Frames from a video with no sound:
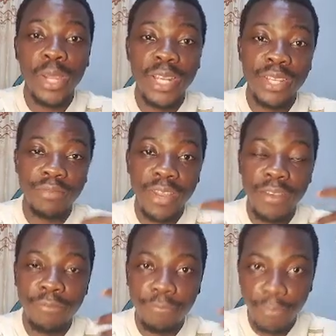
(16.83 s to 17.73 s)
define
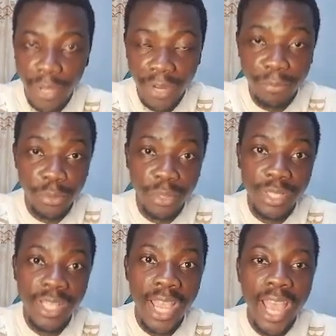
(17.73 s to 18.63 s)
variables
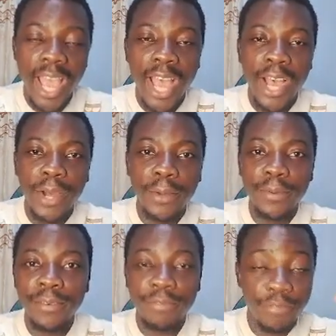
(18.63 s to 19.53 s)
and
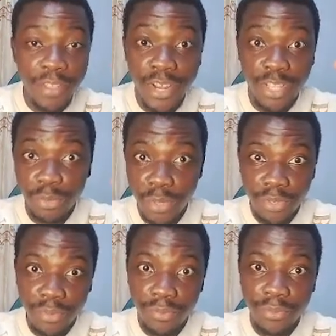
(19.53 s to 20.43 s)
various ways
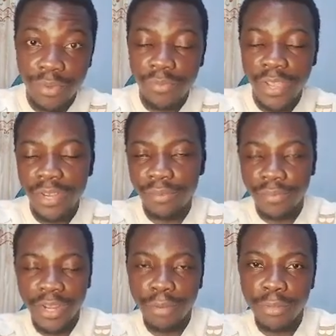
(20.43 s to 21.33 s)
of defining
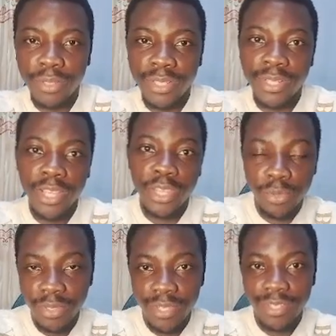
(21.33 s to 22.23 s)
variables and their use
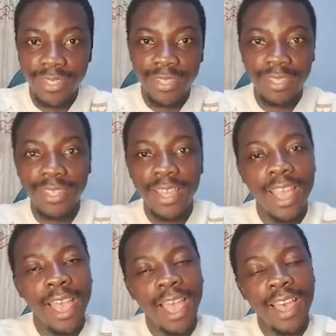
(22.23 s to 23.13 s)
cases.
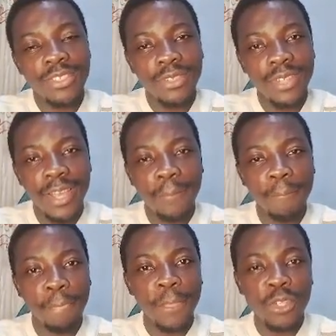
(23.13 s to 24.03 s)
So, yeah,
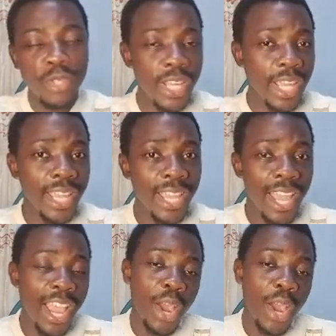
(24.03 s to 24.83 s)
today we're